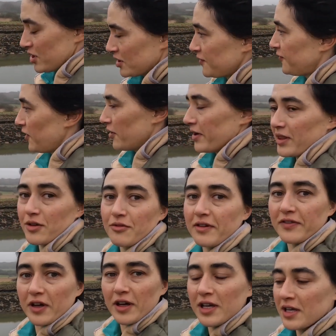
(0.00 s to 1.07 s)
just following the
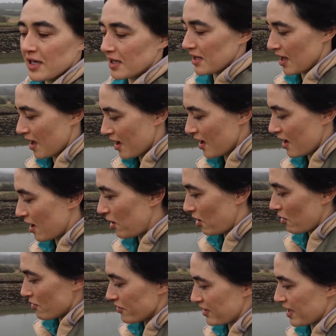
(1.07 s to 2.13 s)
river
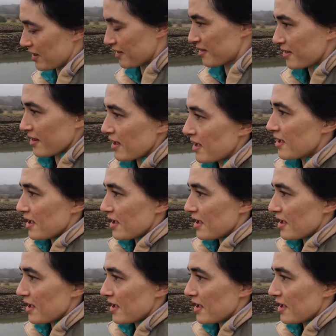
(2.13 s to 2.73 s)
along this